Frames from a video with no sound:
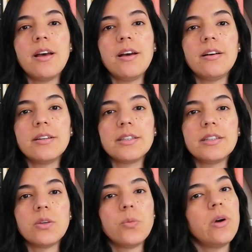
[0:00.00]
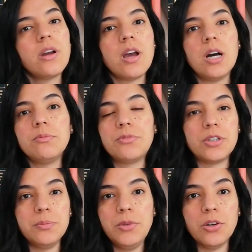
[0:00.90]
uh, won't come
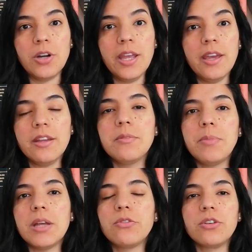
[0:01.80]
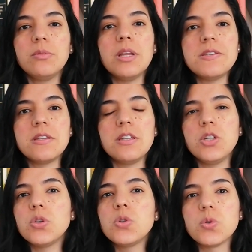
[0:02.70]
from your head, but from
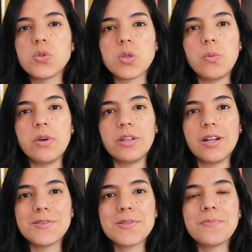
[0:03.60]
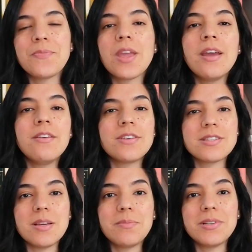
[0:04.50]
listening to someone else. For
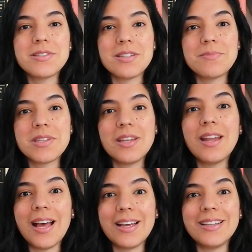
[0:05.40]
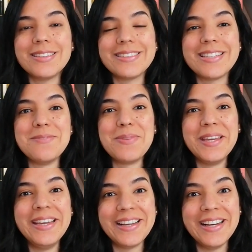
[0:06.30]
example, something,
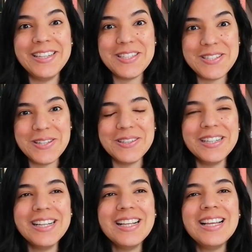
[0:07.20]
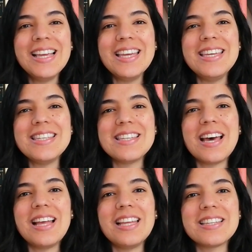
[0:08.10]
something I do is
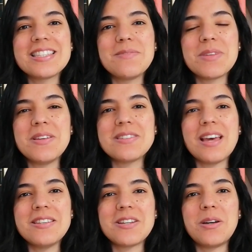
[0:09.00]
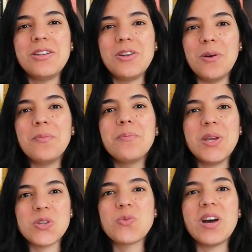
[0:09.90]
uh, like sometimes I start, you know,
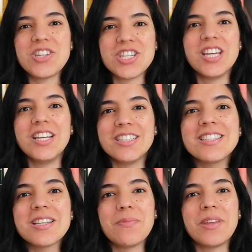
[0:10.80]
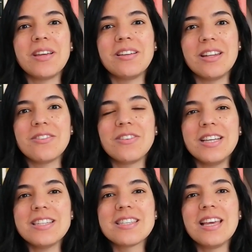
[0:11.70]
binge watching something on
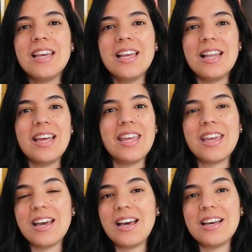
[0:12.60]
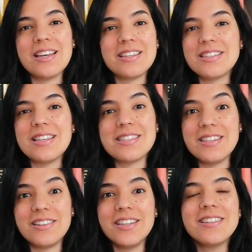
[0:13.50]
Netflix, like uh, a
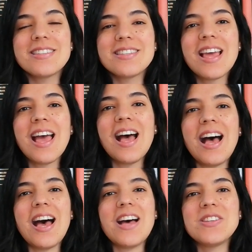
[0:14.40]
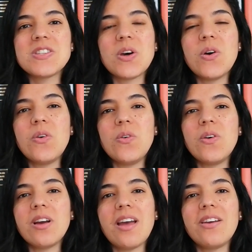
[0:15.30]
series. And
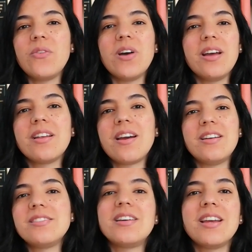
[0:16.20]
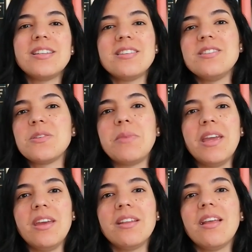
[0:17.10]
so one character gets into my
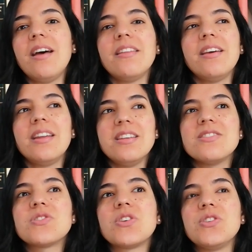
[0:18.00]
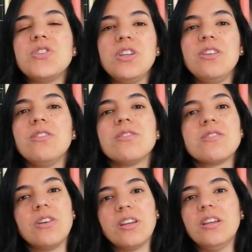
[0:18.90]
head and then I just continue
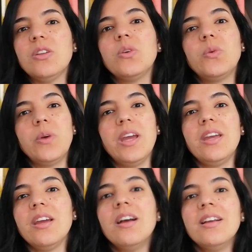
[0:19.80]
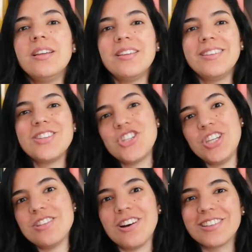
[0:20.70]
talking the way
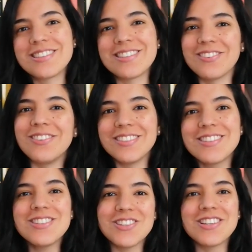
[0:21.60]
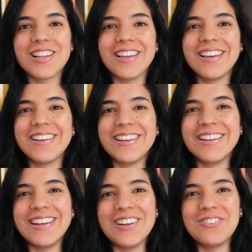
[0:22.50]
she talks. It's usually
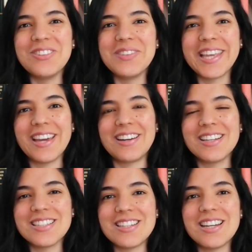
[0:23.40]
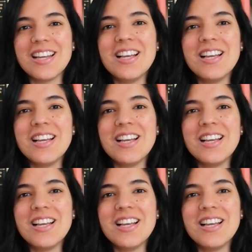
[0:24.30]
a female character.